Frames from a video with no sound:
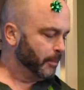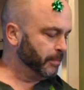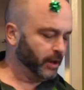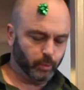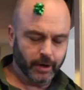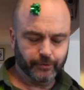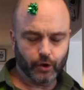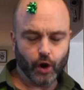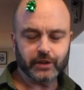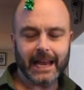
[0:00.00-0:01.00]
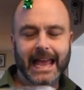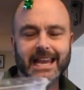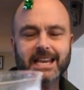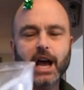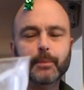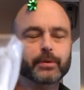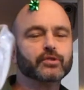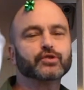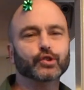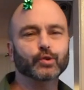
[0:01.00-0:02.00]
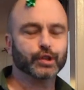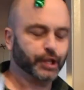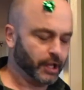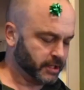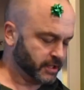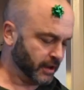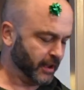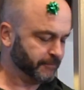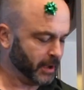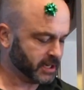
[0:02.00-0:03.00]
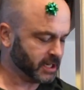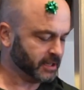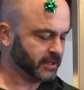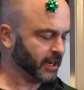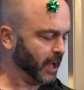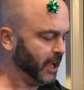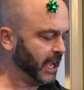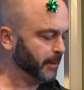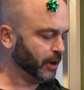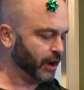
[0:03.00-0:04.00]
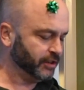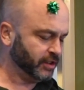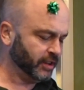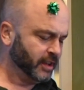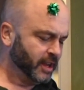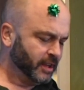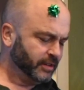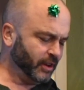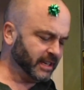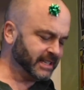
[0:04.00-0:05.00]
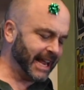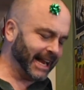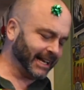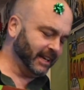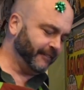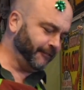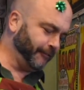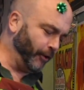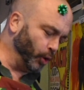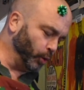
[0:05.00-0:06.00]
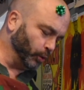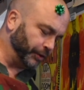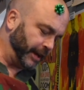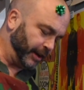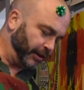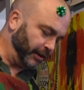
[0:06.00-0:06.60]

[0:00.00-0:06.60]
but we've got a cup and 2/3 of butter that I am going to, not exactly fold in,